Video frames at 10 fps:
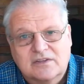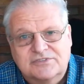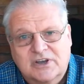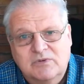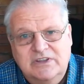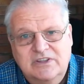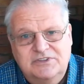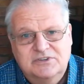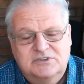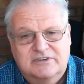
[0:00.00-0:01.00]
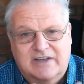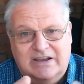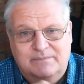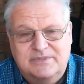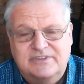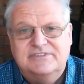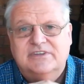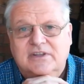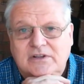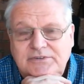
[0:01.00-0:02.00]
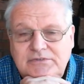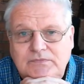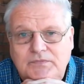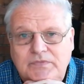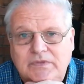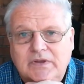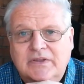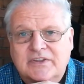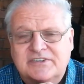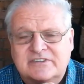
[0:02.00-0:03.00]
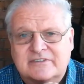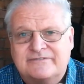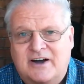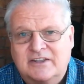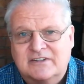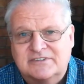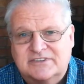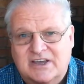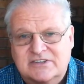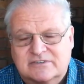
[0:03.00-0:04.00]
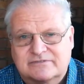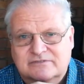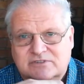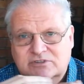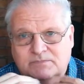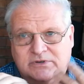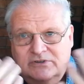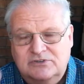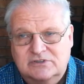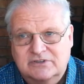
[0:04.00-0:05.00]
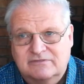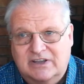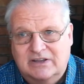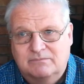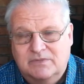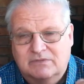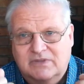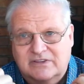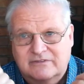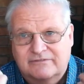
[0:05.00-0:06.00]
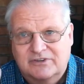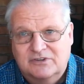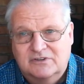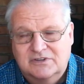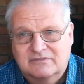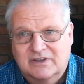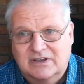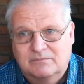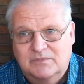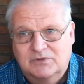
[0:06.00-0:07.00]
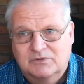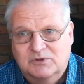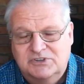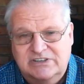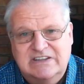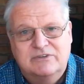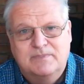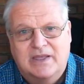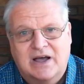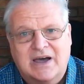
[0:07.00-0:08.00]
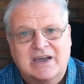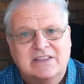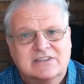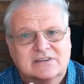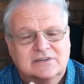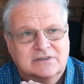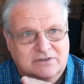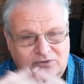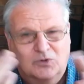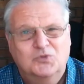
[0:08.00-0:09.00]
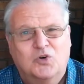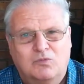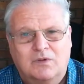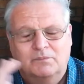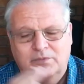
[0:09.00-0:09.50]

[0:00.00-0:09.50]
So we need to develop these skills. And this is the final stage of spiritual development, metaphysical development, which leaves behind your normal